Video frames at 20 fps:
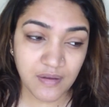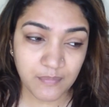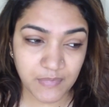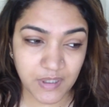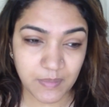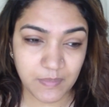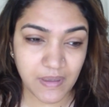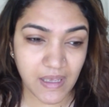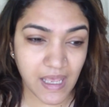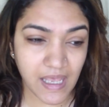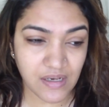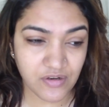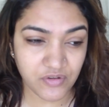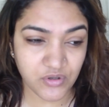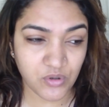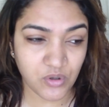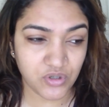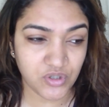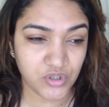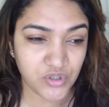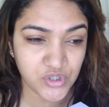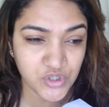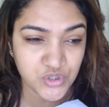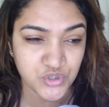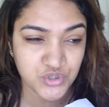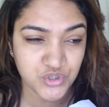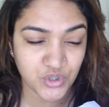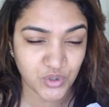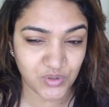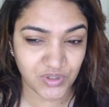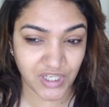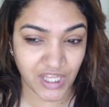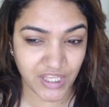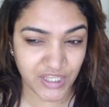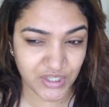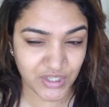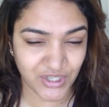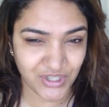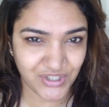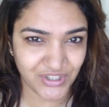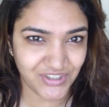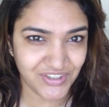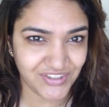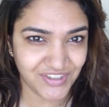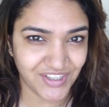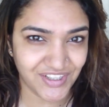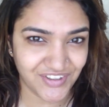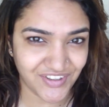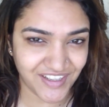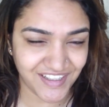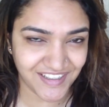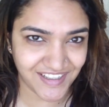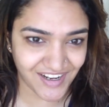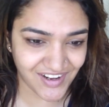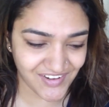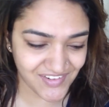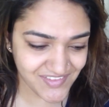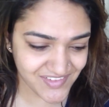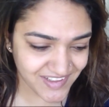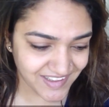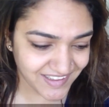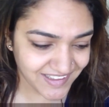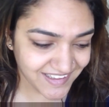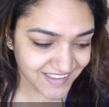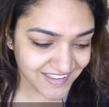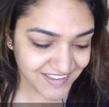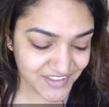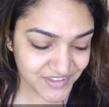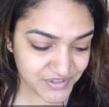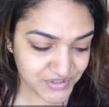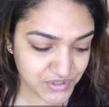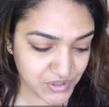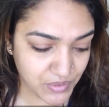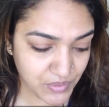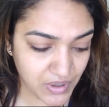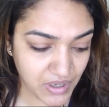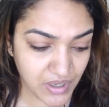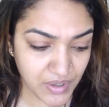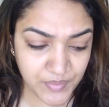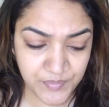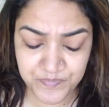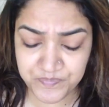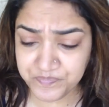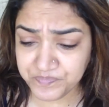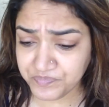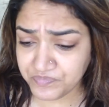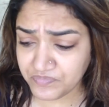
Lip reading: Maybe I'll record an intro later than right now. So I